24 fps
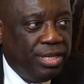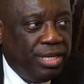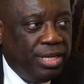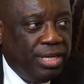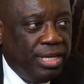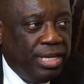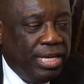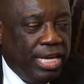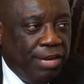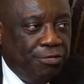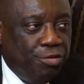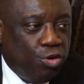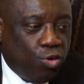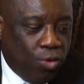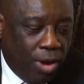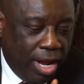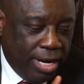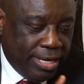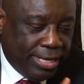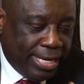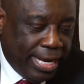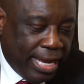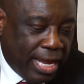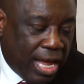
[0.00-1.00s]
If you go
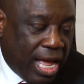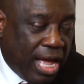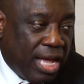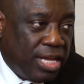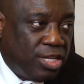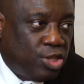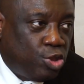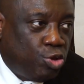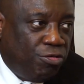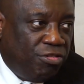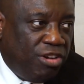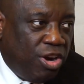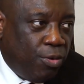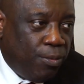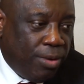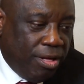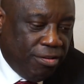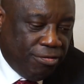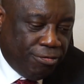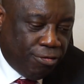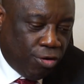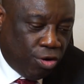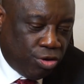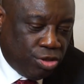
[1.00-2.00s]
and take our sovereign
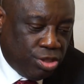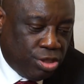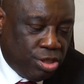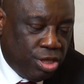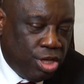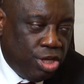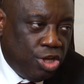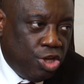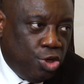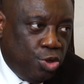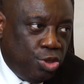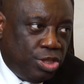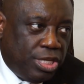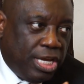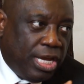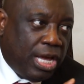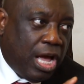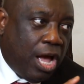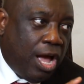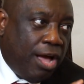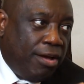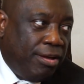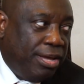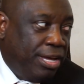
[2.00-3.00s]
wealth funds, you take
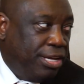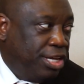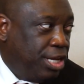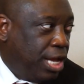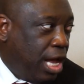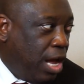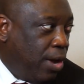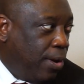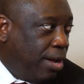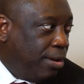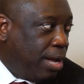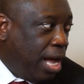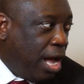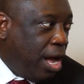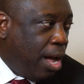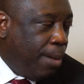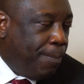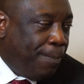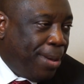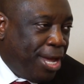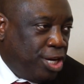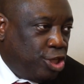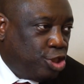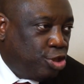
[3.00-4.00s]
our
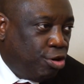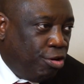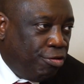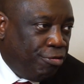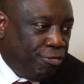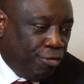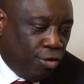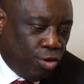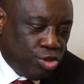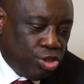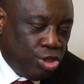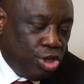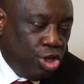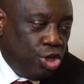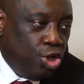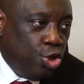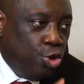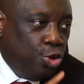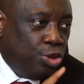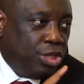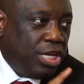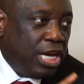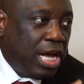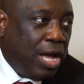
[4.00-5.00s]
pension funds,
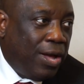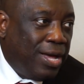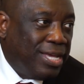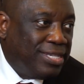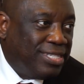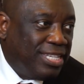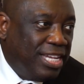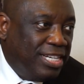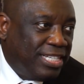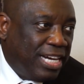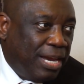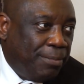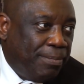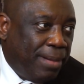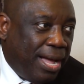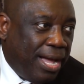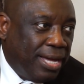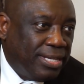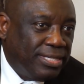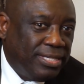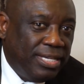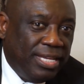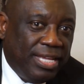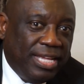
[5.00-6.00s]
you take our central
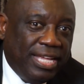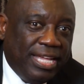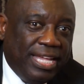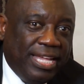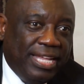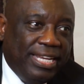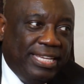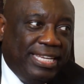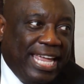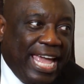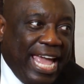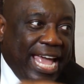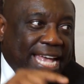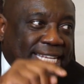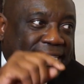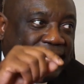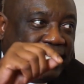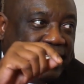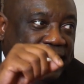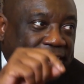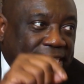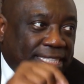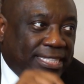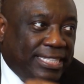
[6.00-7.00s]
banks, they
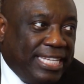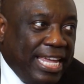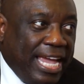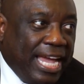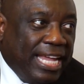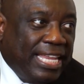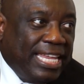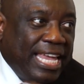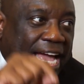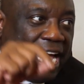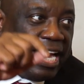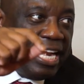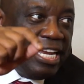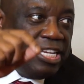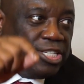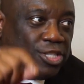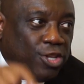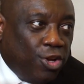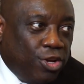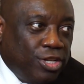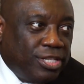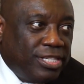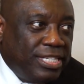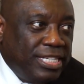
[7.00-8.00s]
still take their
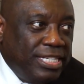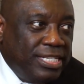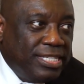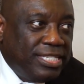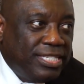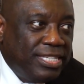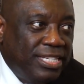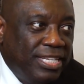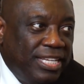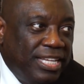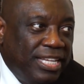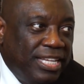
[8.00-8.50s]
resources